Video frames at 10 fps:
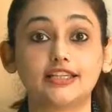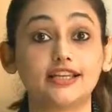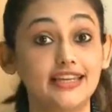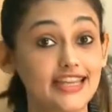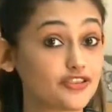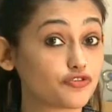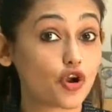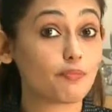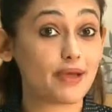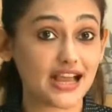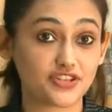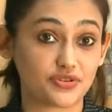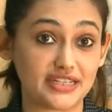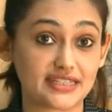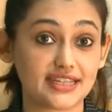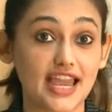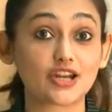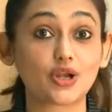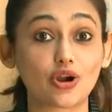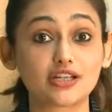The lead from batteries
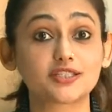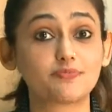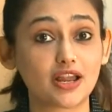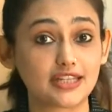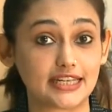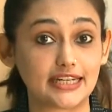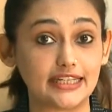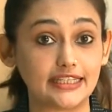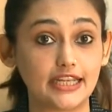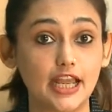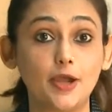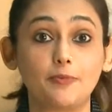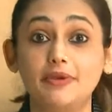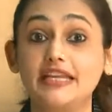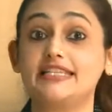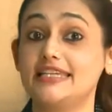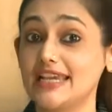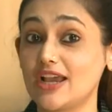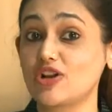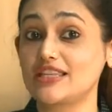can correspondingly be
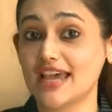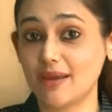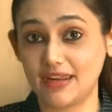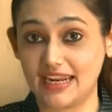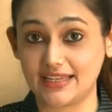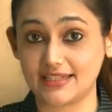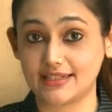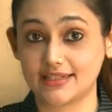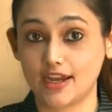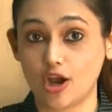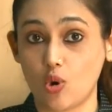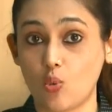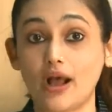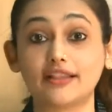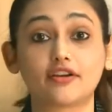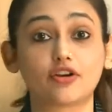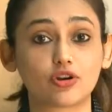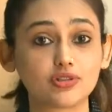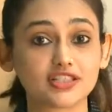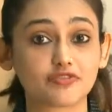decontaminated, while the
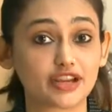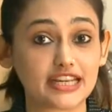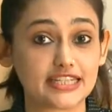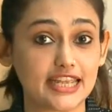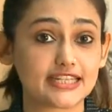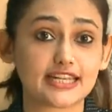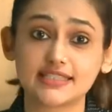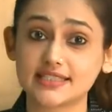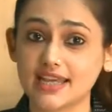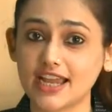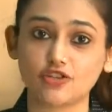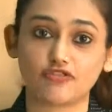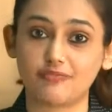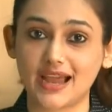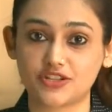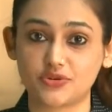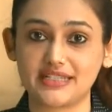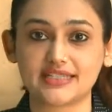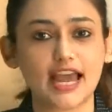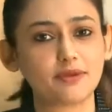corrosive contained inside of
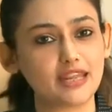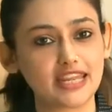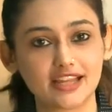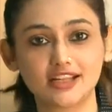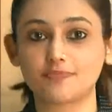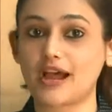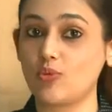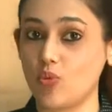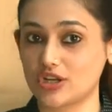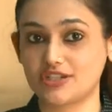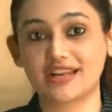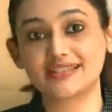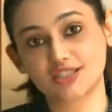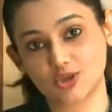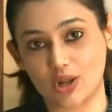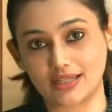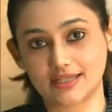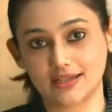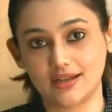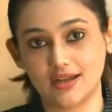batteries can be killed by water and salt.